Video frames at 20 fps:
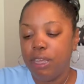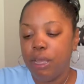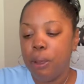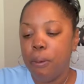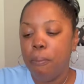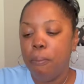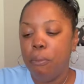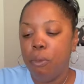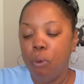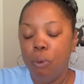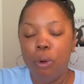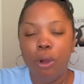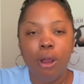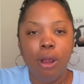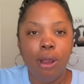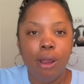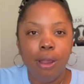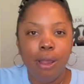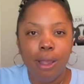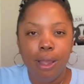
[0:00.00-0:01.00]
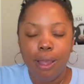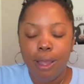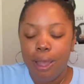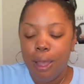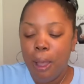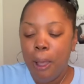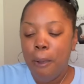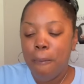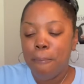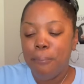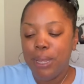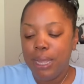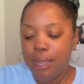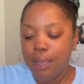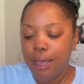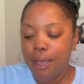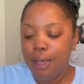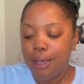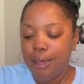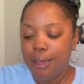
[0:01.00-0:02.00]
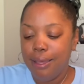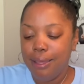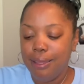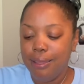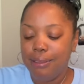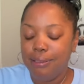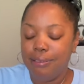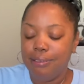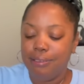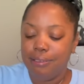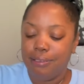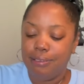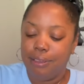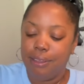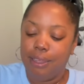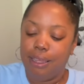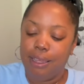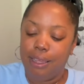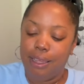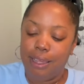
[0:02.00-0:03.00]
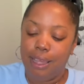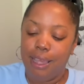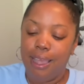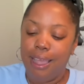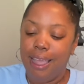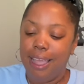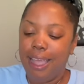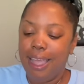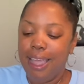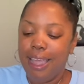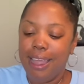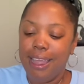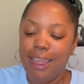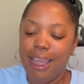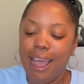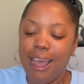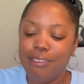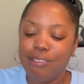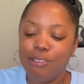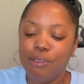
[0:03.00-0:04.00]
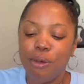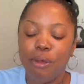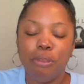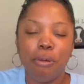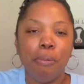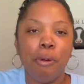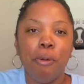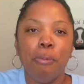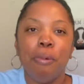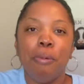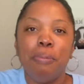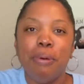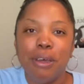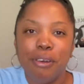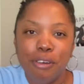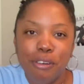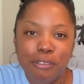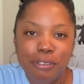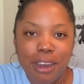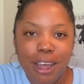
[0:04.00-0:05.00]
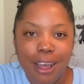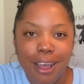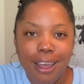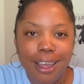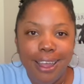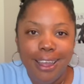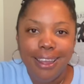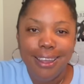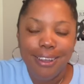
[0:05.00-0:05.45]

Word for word: it more because I saw the purple butterfly